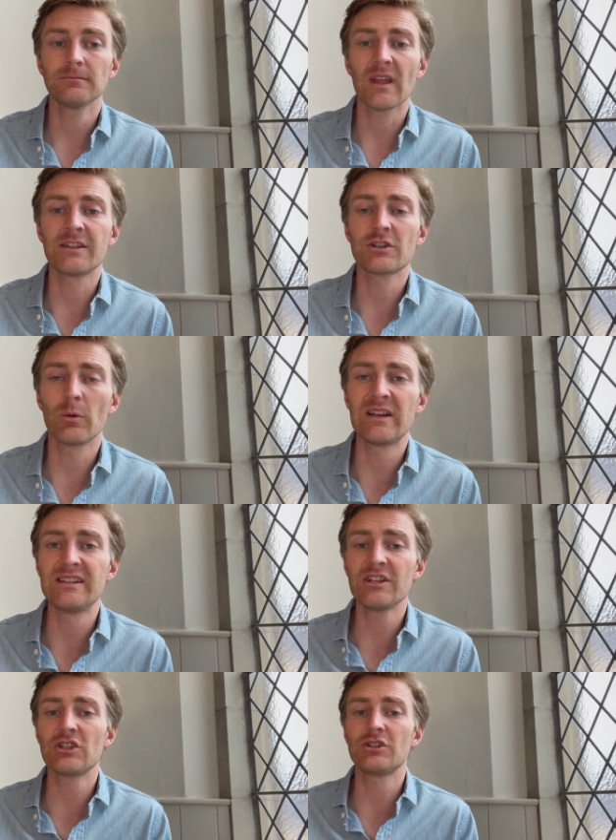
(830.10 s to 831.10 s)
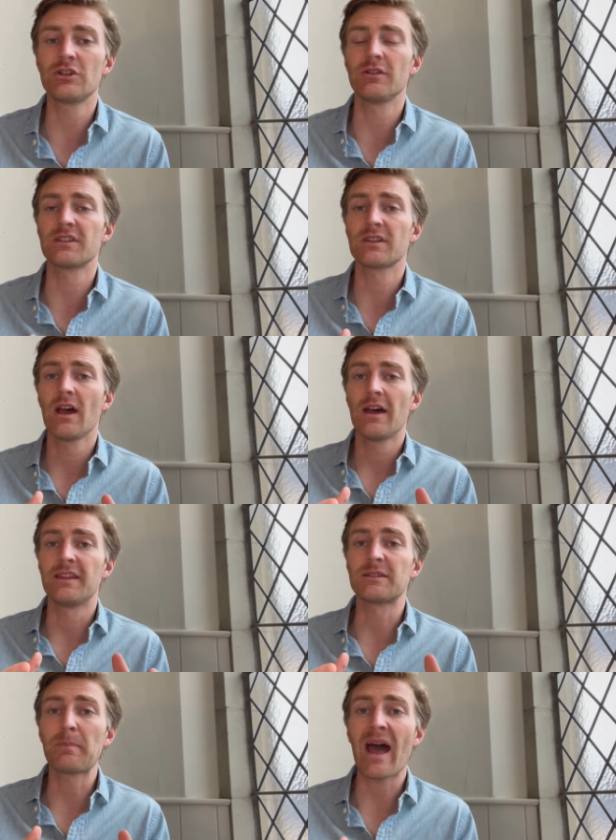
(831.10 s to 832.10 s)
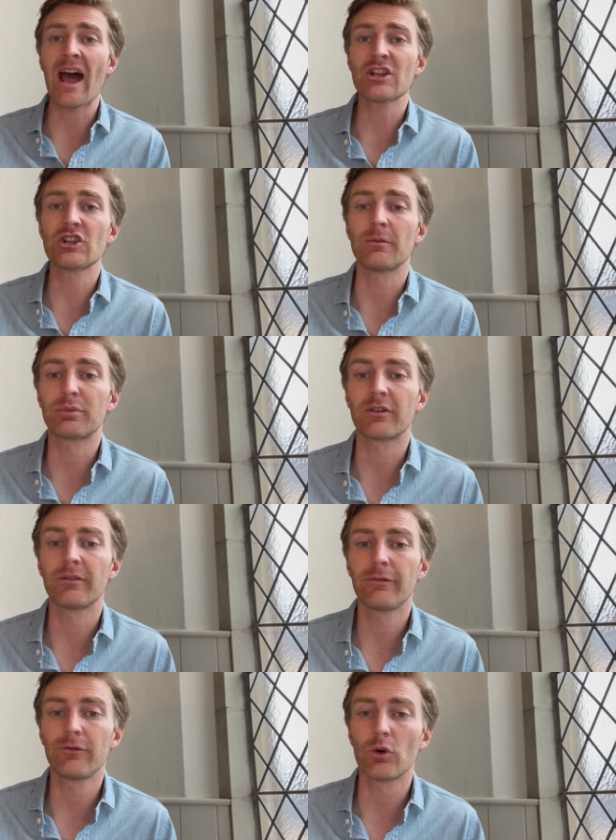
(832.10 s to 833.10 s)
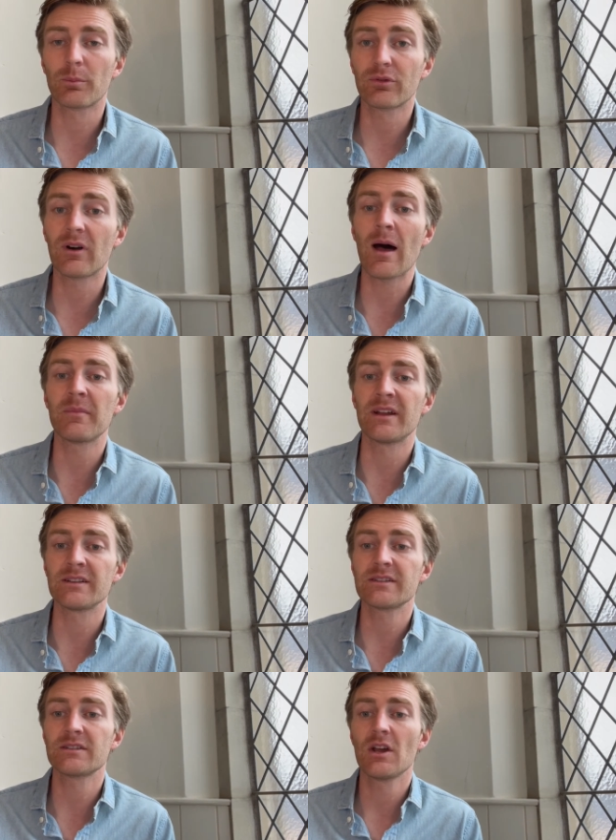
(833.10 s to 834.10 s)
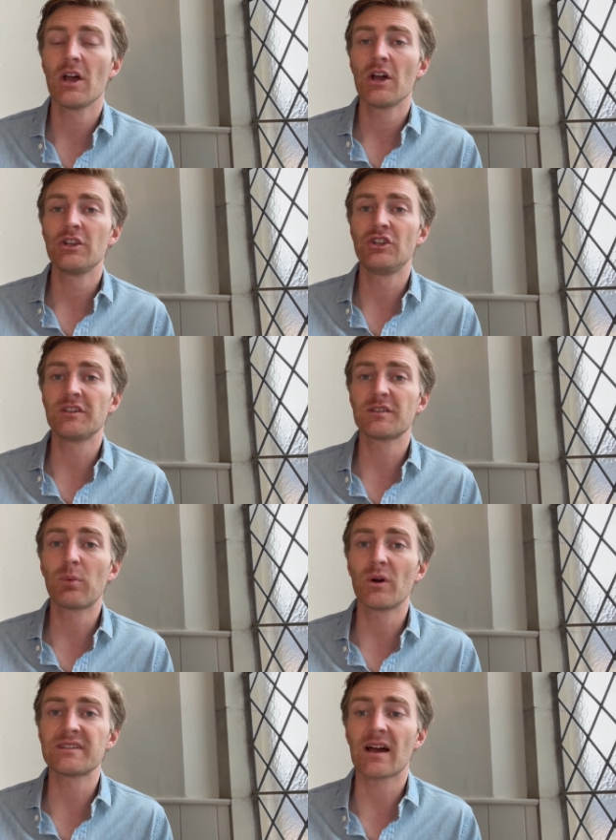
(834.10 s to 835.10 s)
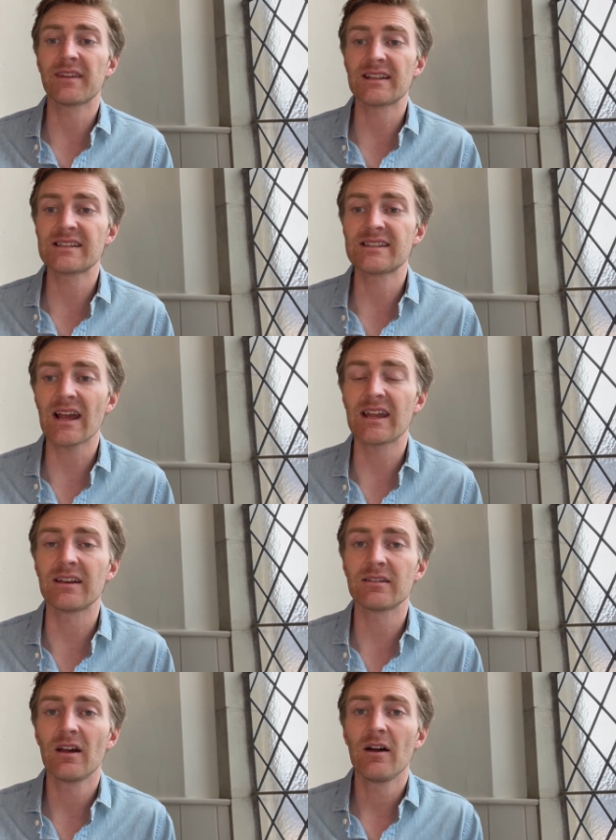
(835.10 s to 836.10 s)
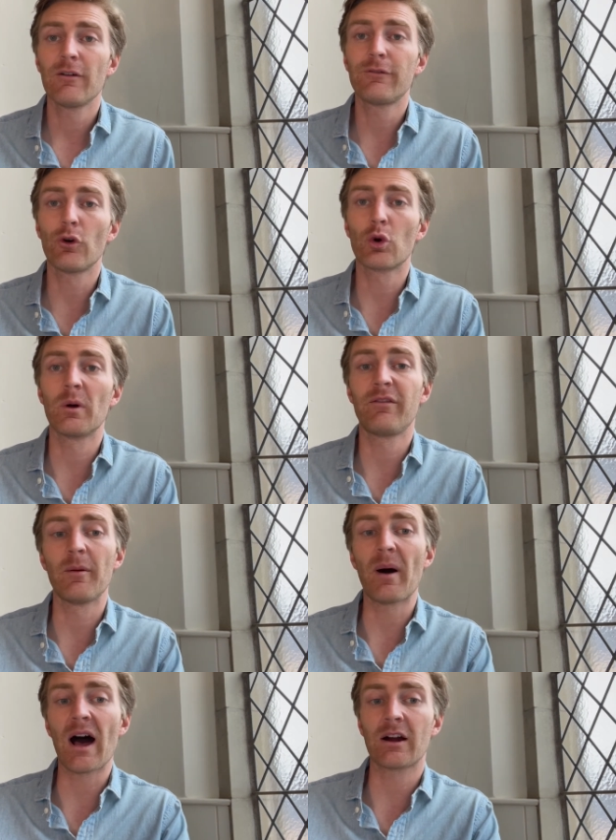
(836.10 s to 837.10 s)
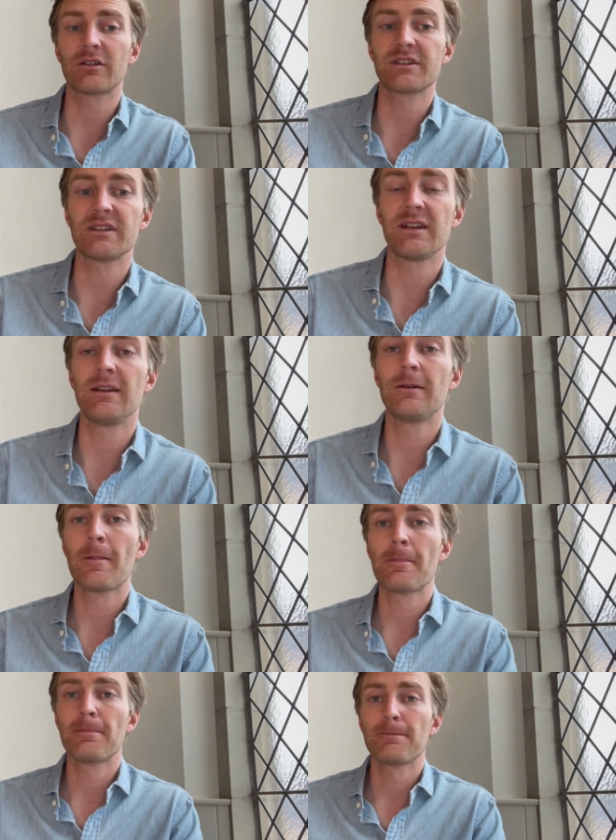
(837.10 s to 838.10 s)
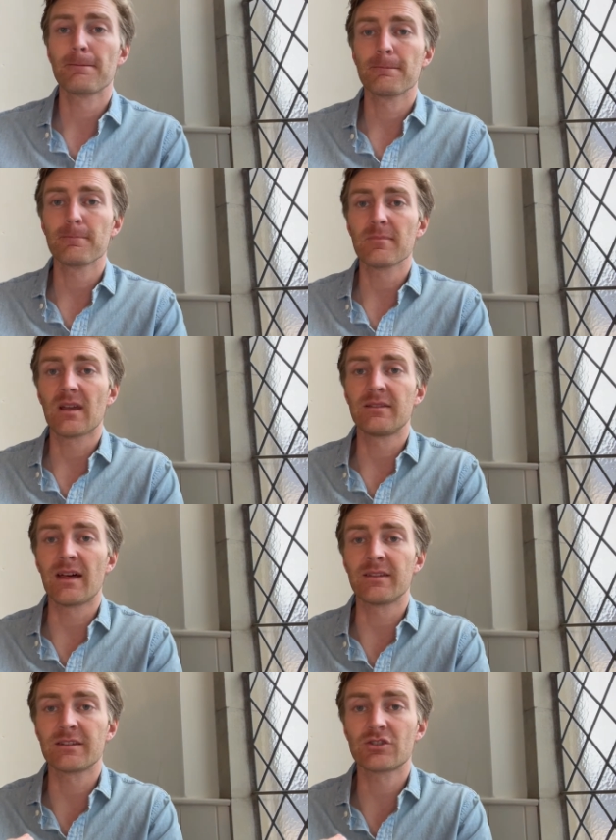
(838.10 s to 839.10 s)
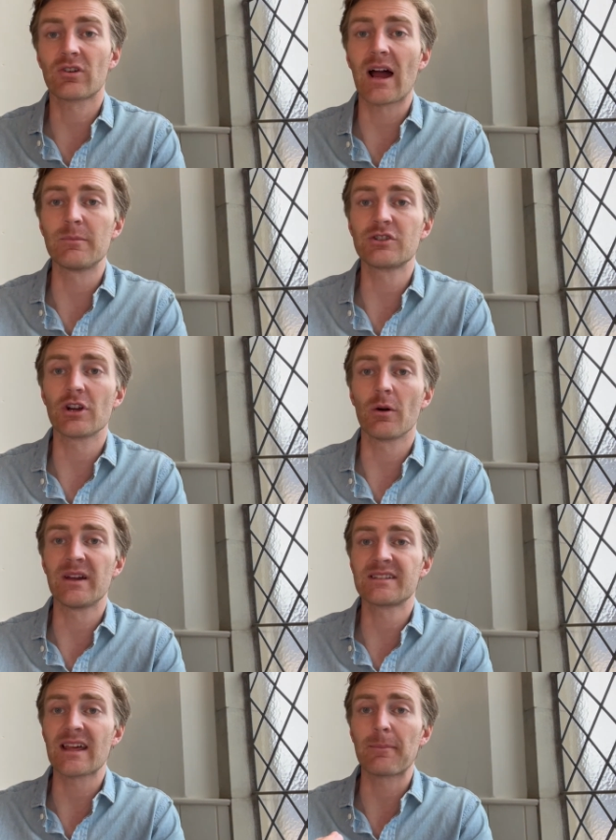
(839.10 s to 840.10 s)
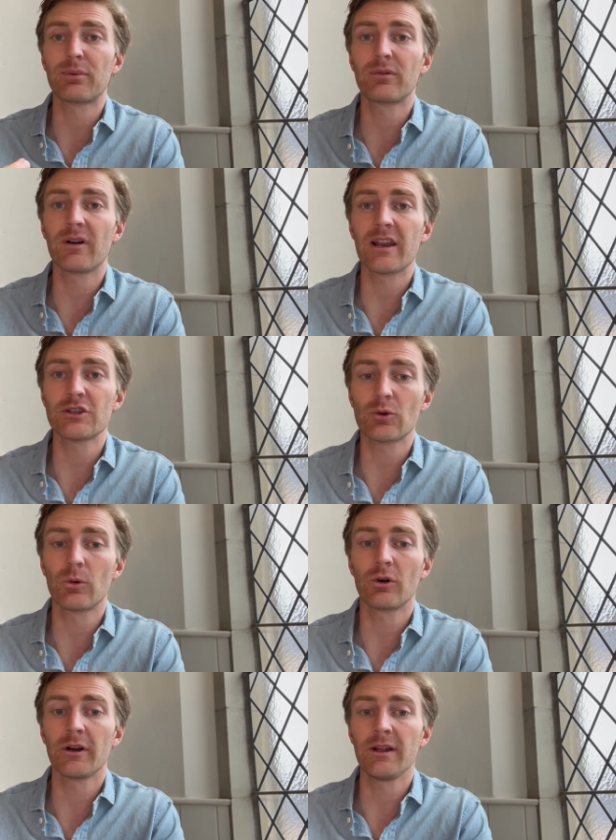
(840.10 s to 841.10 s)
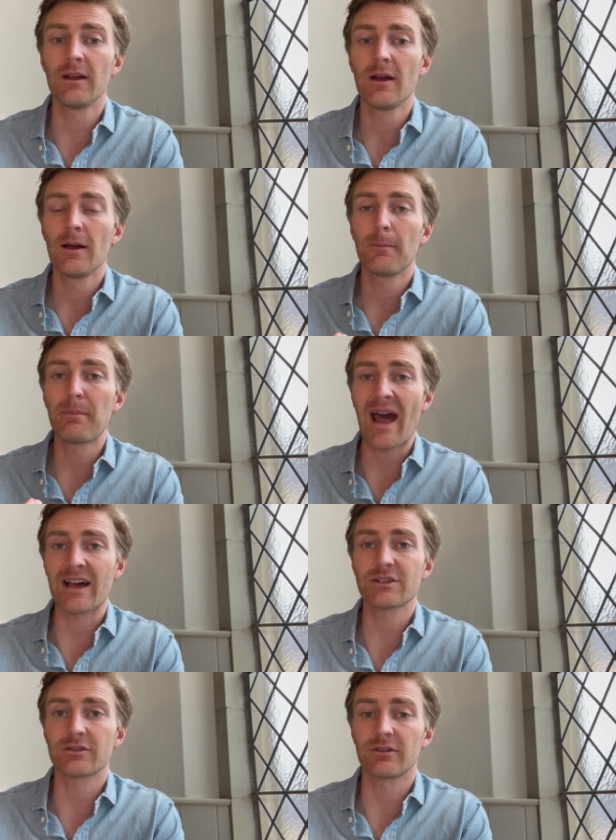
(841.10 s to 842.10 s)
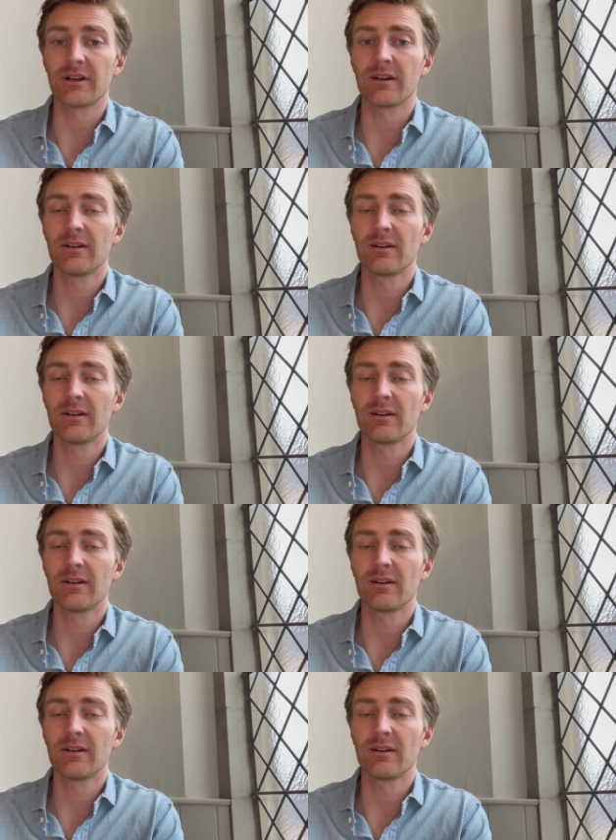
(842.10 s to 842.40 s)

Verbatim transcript: And so, in addition to this, this passion per, for prominence, Jesus points out that second form of hypocrisy that the scribes show it's that predatory pastoring.